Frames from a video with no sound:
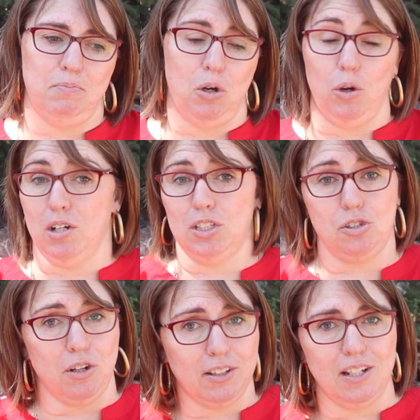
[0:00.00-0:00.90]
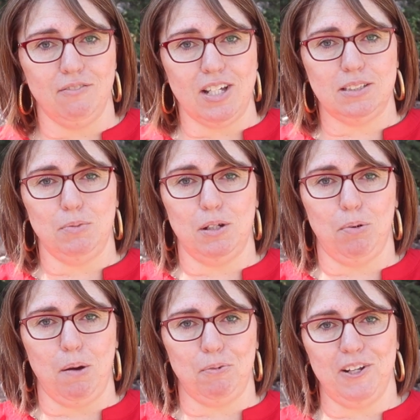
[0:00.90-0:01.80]
or strictly investment
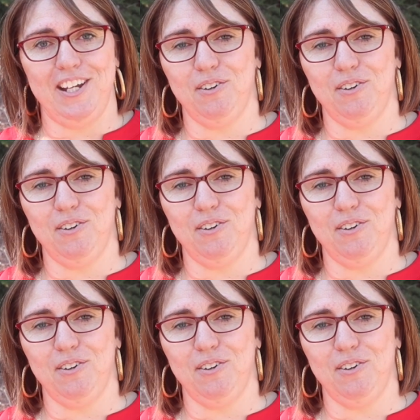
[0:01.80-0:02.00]
property,